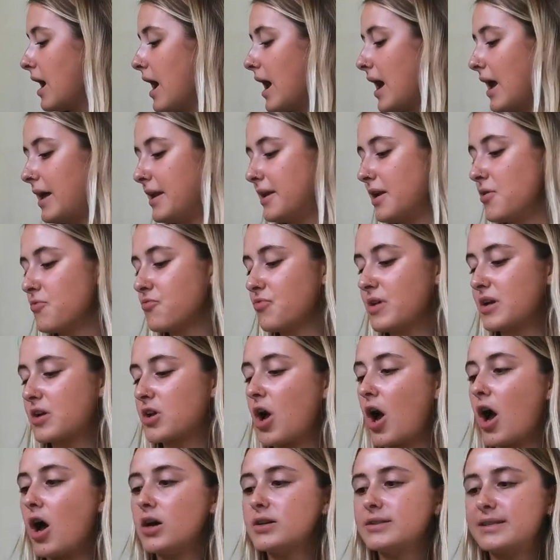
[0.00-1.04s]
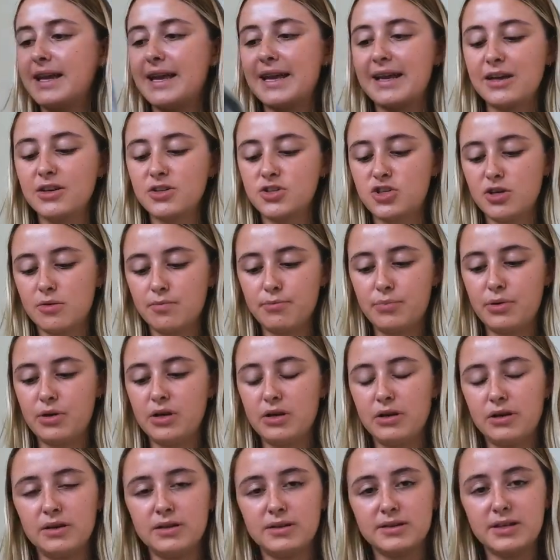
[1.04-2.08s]
And regarding
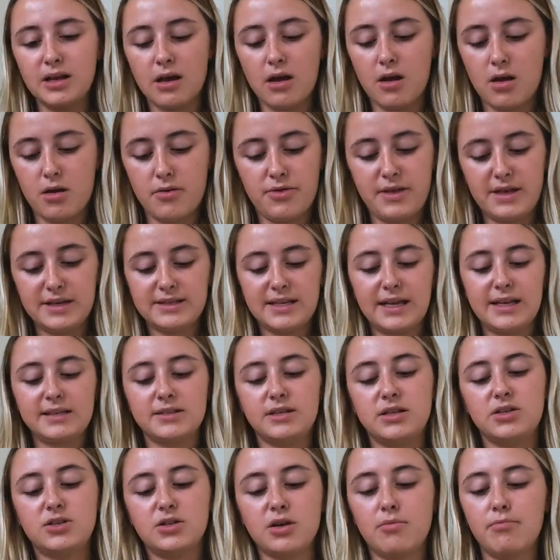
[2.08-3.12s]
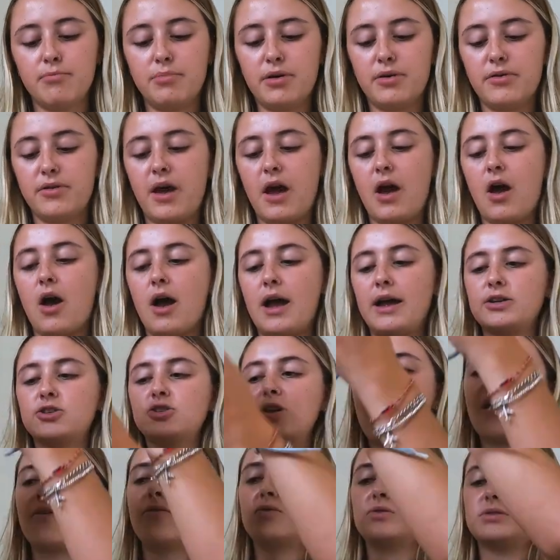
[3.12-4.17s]
jumpers, this is the jumper that I
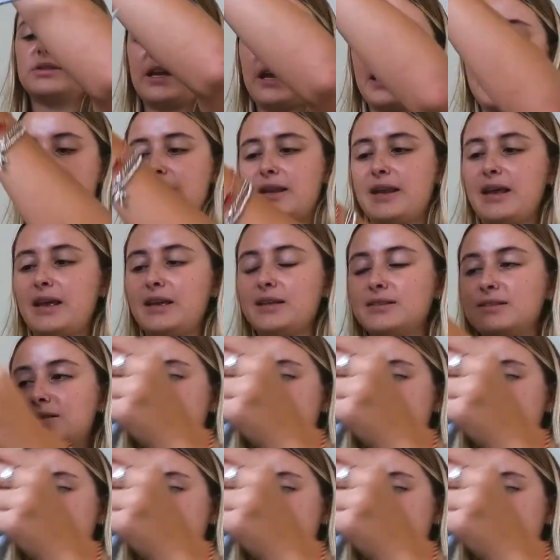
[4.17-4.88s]
travelled in.